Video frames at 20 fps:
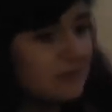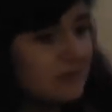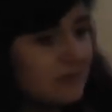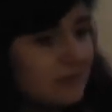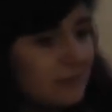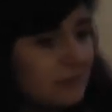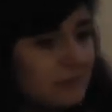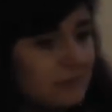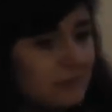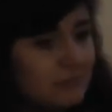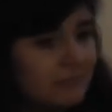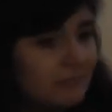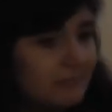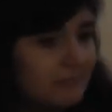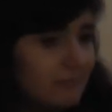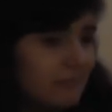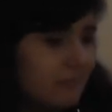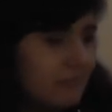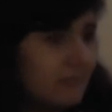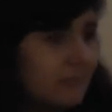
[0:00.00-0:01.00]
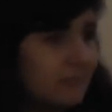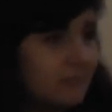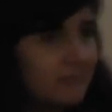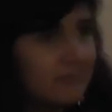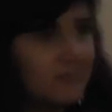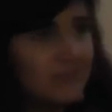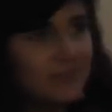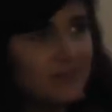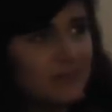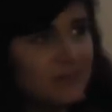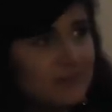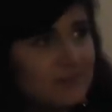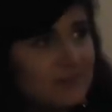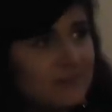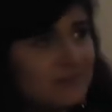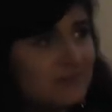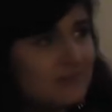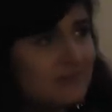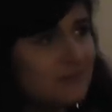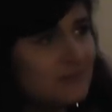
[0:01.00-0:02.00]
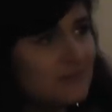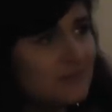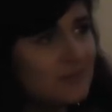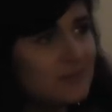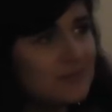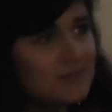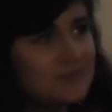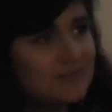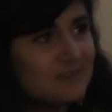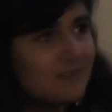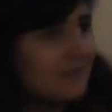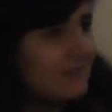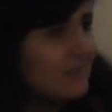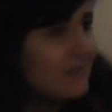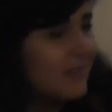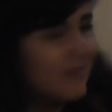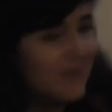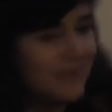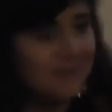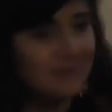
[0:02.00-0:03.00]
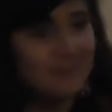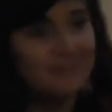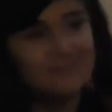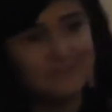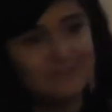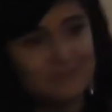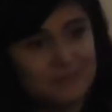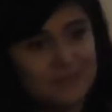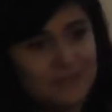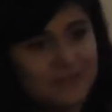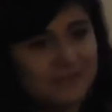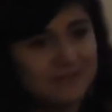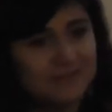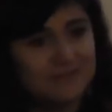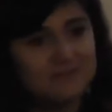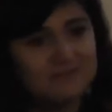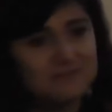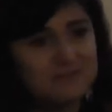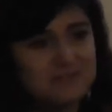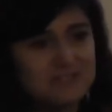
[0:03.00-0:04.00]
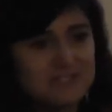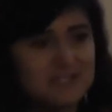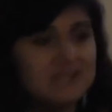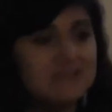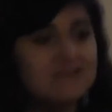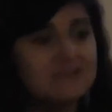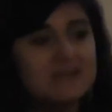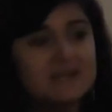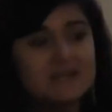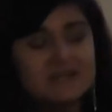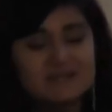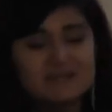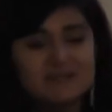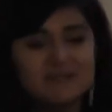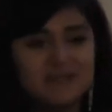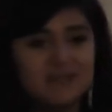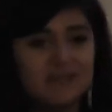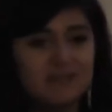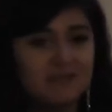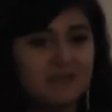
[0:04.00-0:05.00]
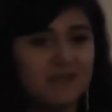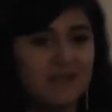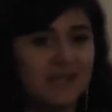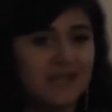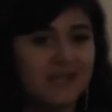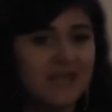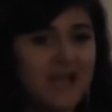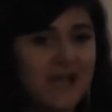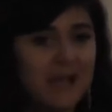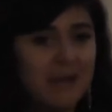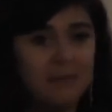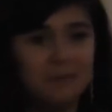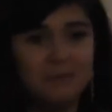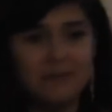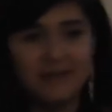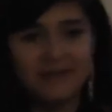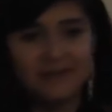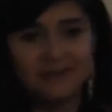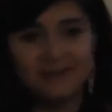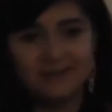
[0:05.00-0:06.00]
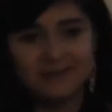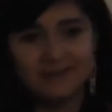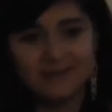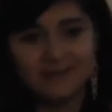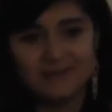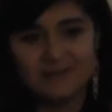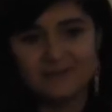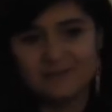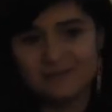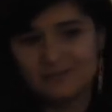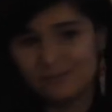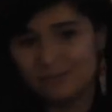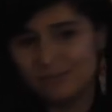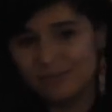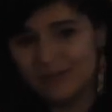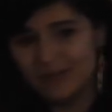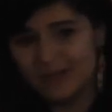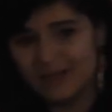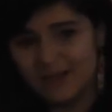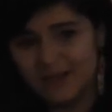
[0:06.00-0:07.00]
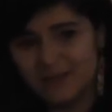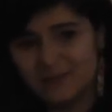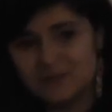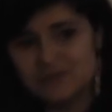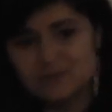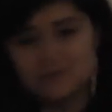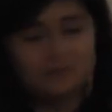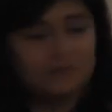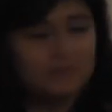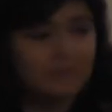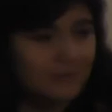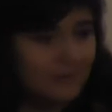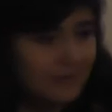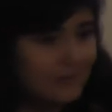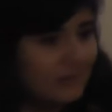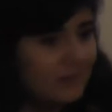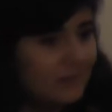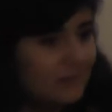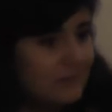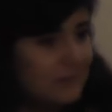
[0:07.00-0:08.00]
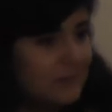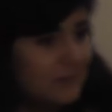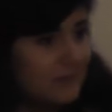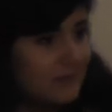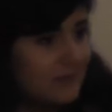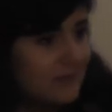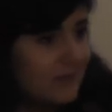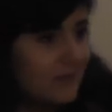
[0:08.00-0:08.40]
a good thing to be a refugee, to live in a camp and not be allowed to work or